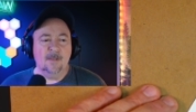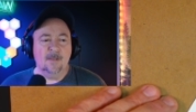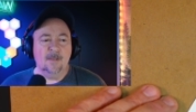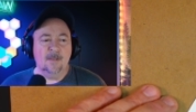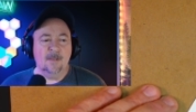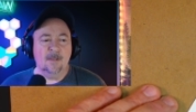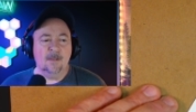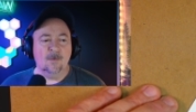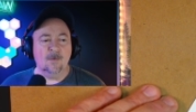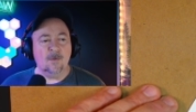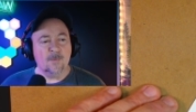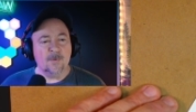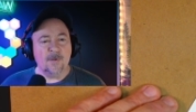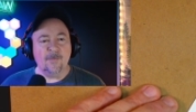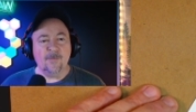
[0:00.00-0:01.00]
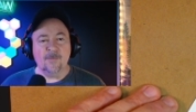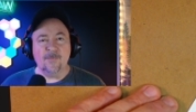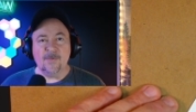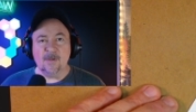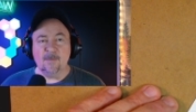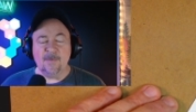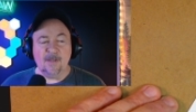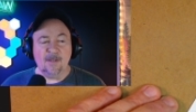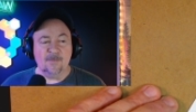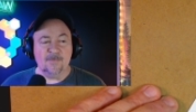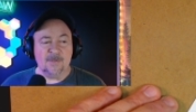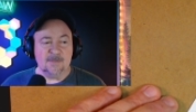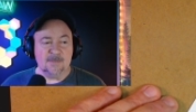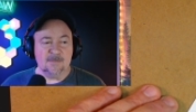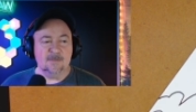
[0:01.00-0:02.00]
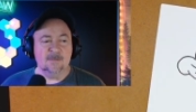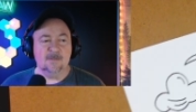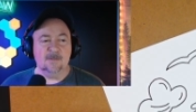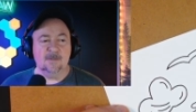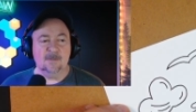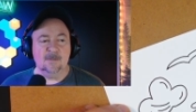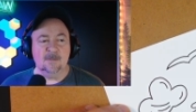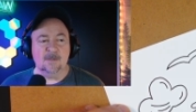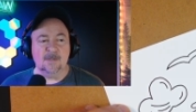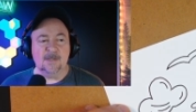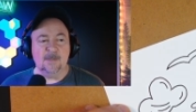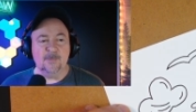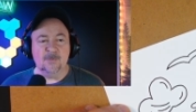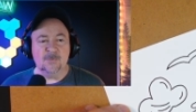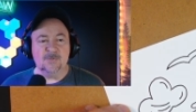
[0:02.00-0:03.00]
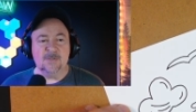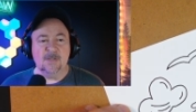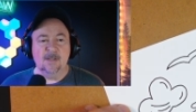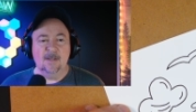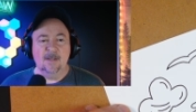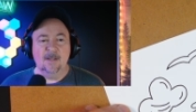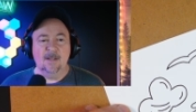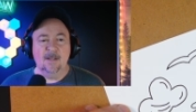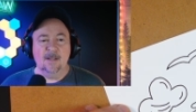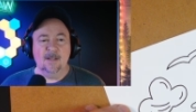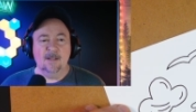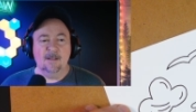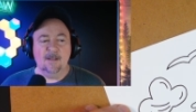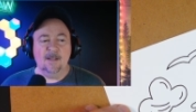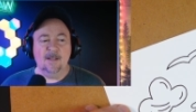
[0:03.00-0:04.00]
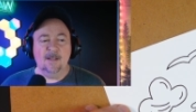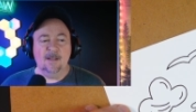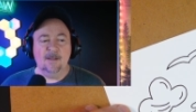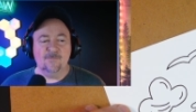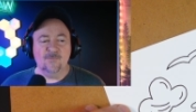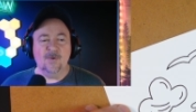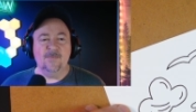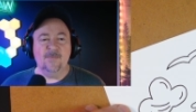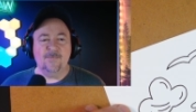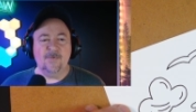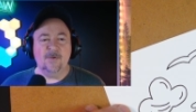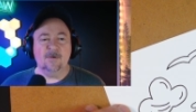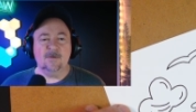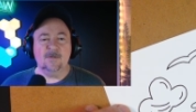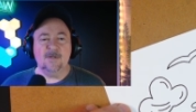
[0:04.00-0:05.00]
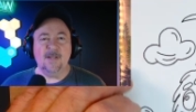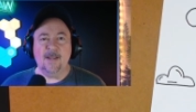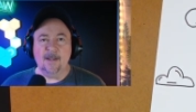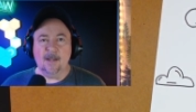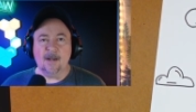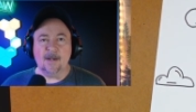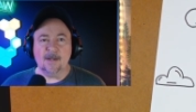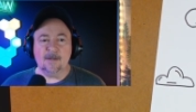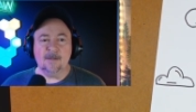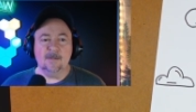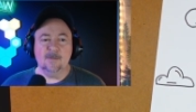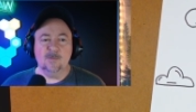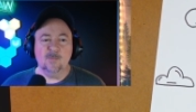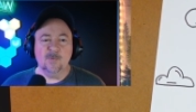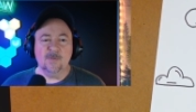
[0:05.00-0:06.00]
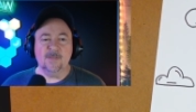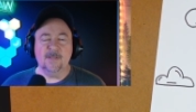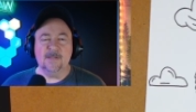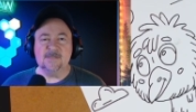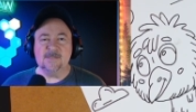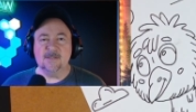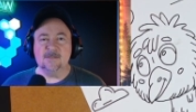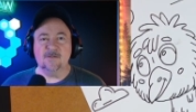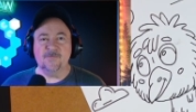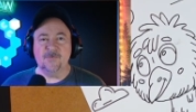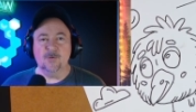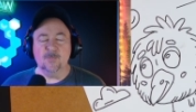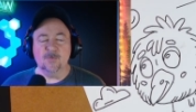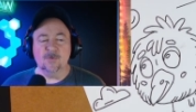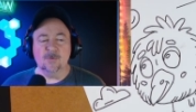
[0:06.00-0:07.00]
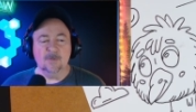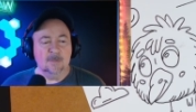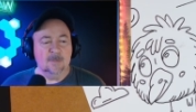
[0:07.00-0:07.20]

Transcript: Another thing about these little emus, I've read that they're chaotic with a sense of humor.